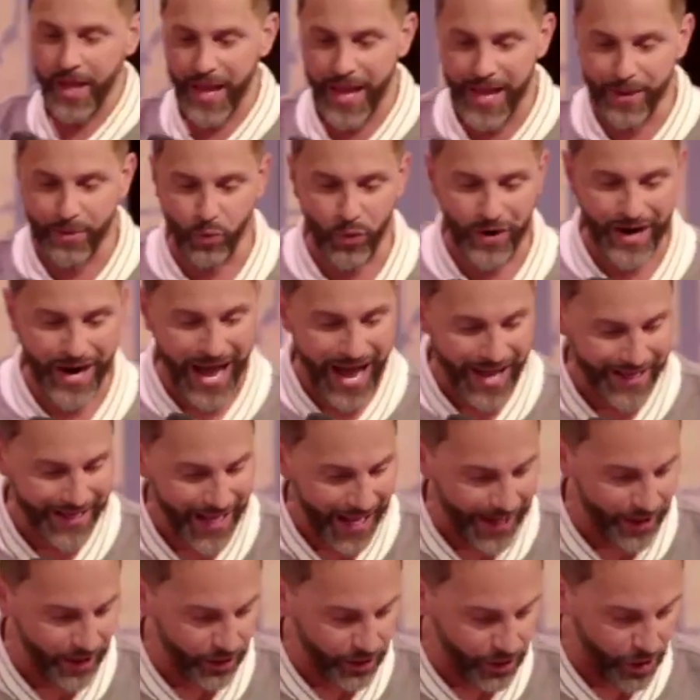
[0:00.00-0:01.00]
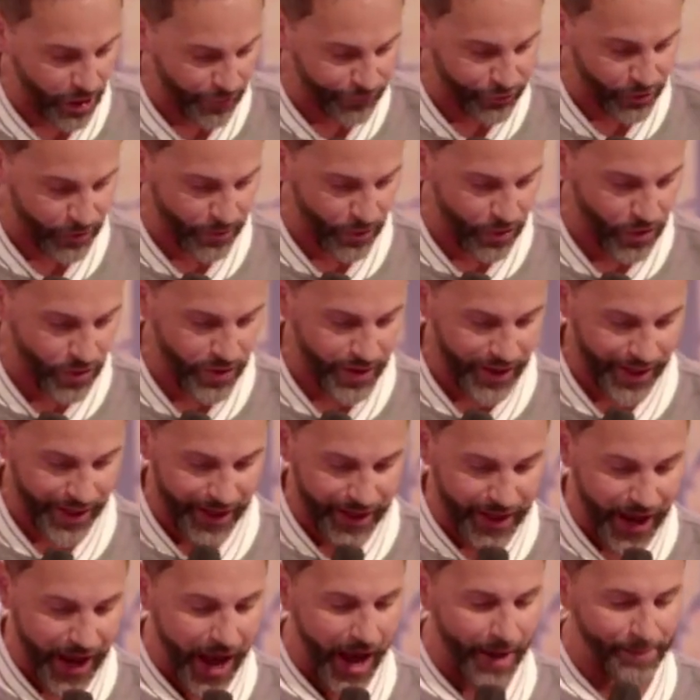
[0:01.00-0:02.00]
And when I got uncomfortable,
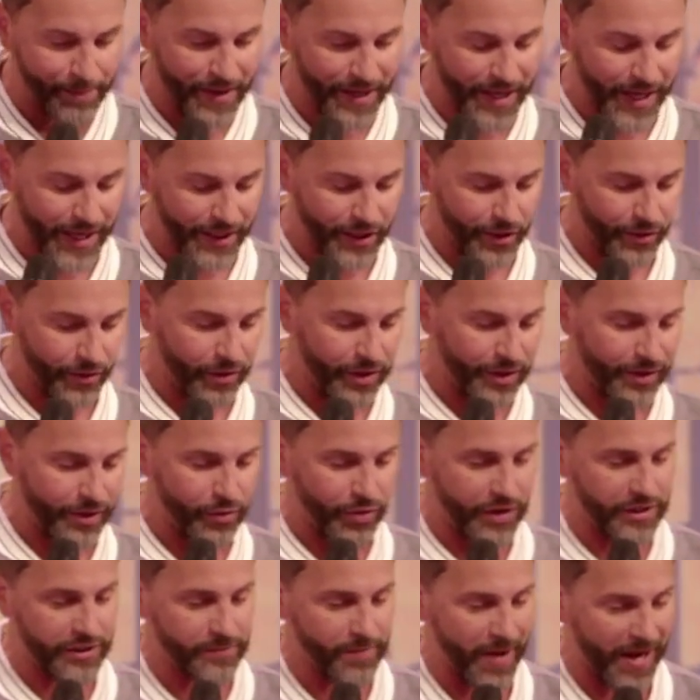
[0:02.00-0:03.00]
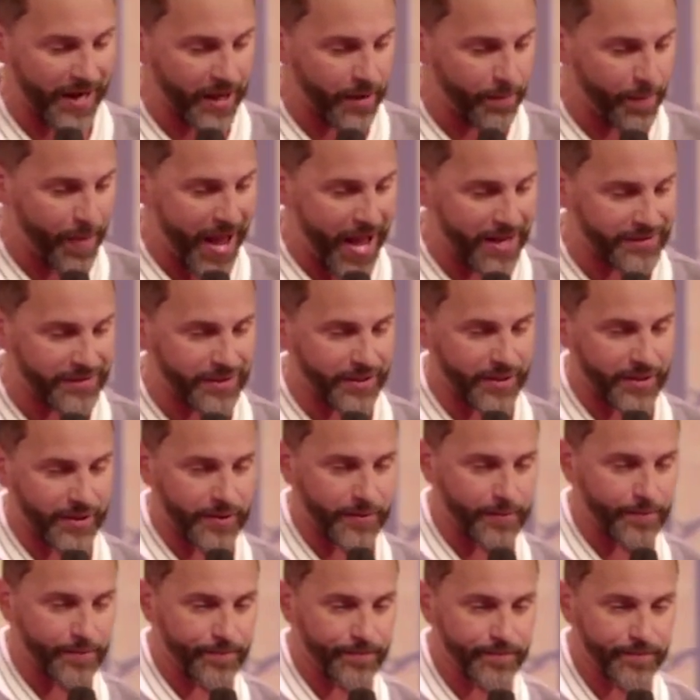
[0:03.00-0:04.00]
God began to increase my capacity.
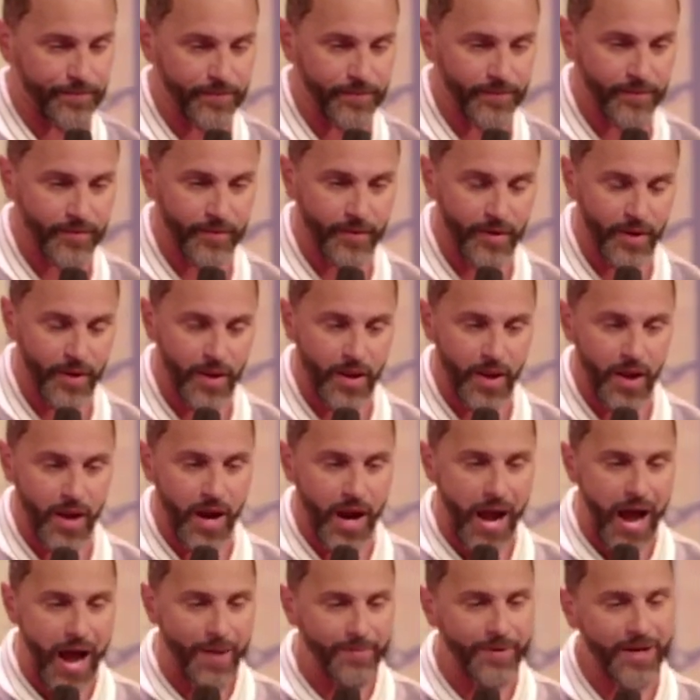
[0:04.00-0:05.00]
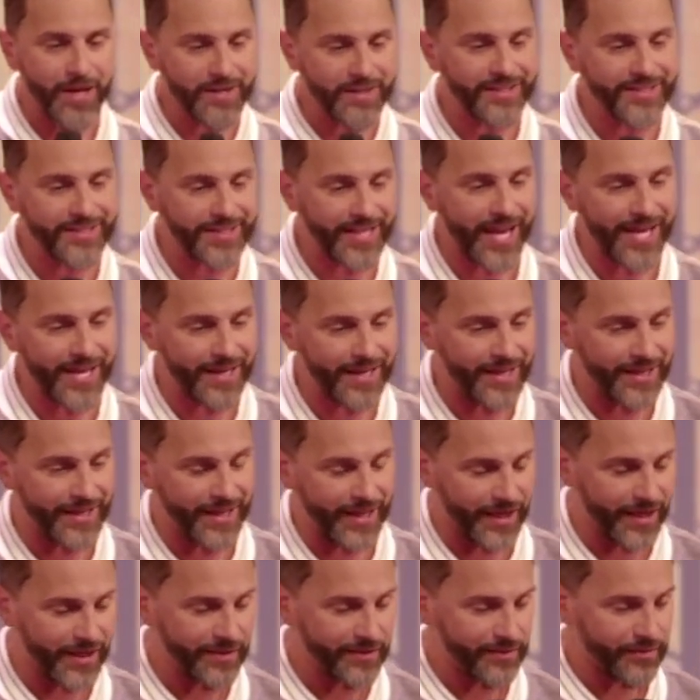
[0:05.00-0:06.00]
I'm gonna say it
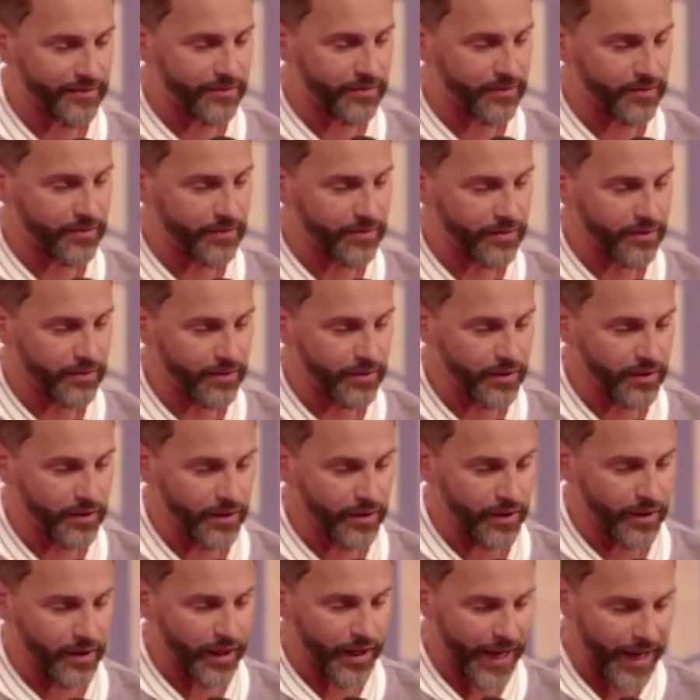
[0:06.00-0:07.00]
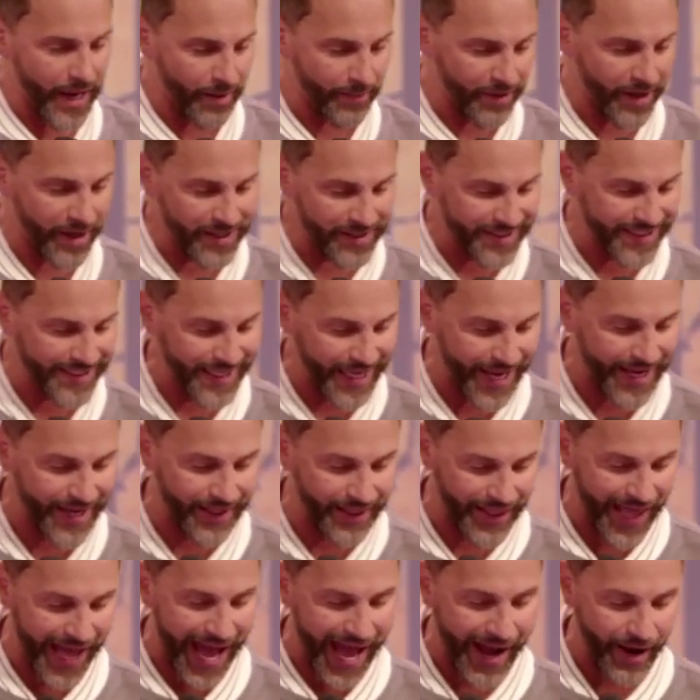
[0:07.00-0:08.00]
again, and I'm gonna say it
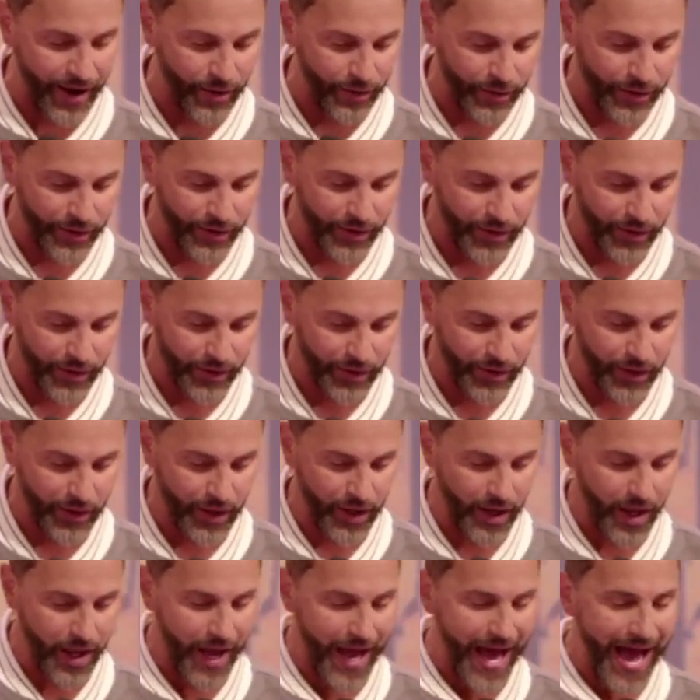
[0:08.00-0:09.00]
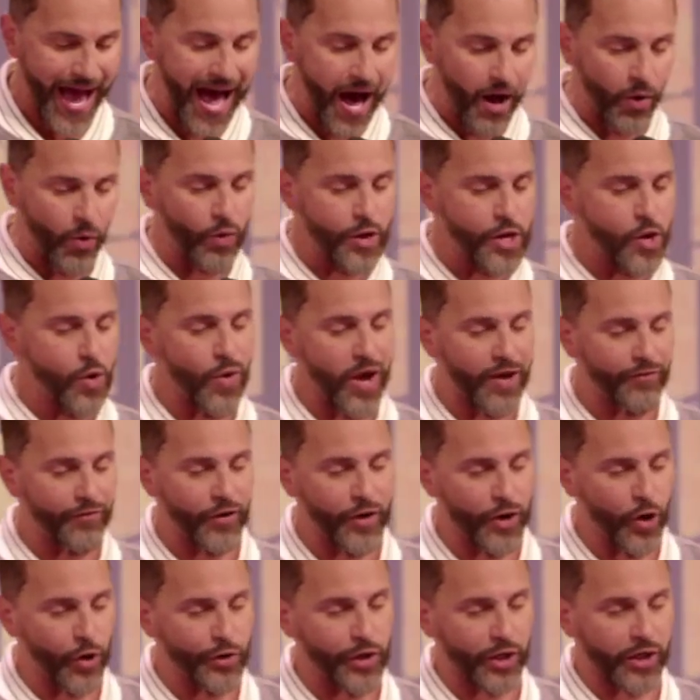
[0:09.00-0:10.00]
loud. How will you ever
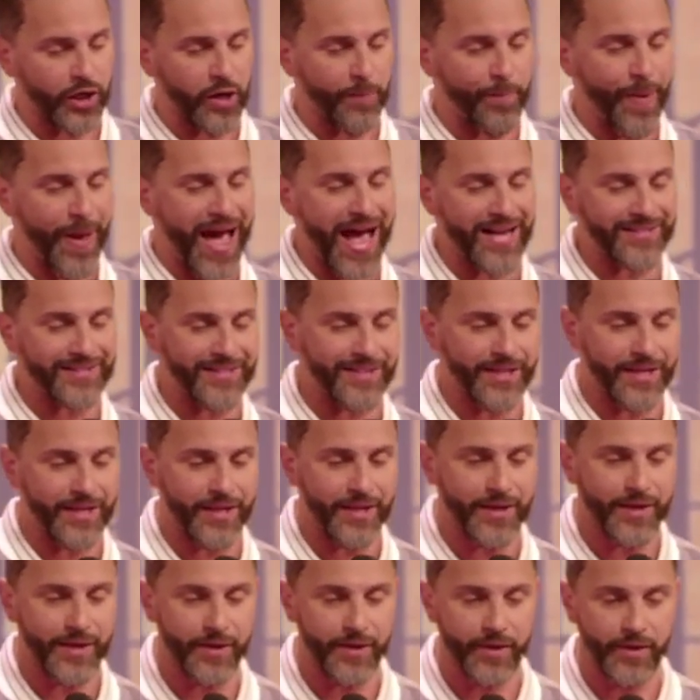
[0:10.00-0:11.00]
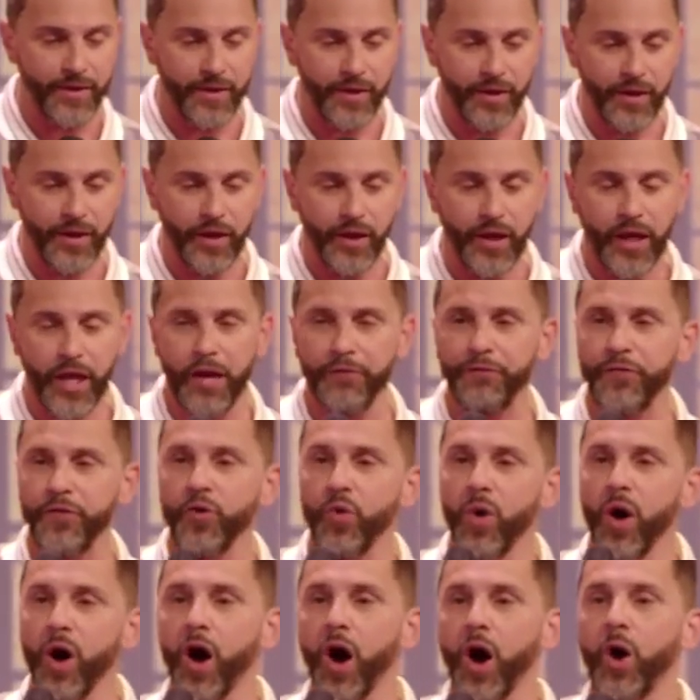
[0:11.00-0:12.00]
know your capacity if
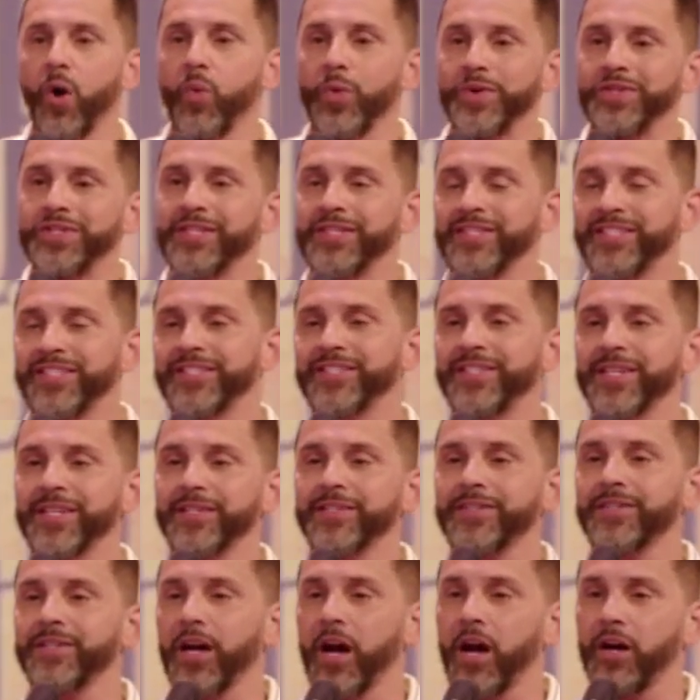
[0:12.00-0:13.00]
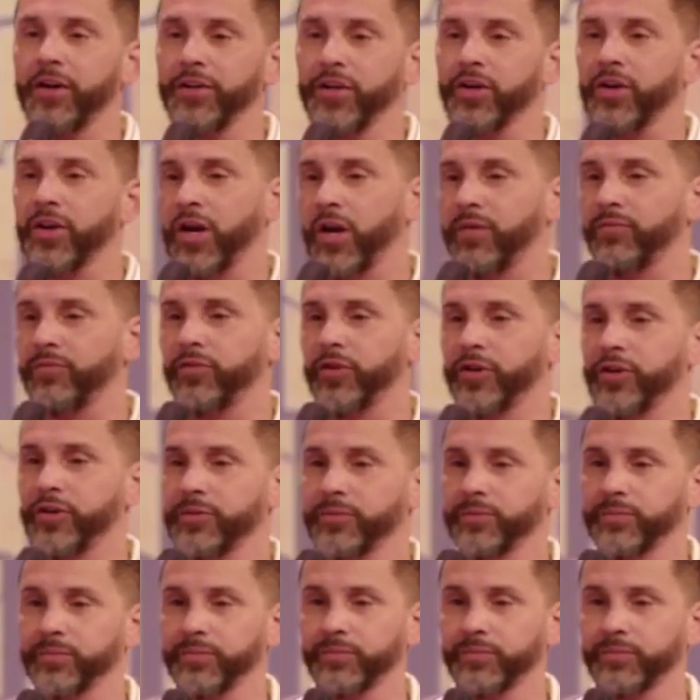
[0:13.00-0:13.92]
you always insist on your comfort?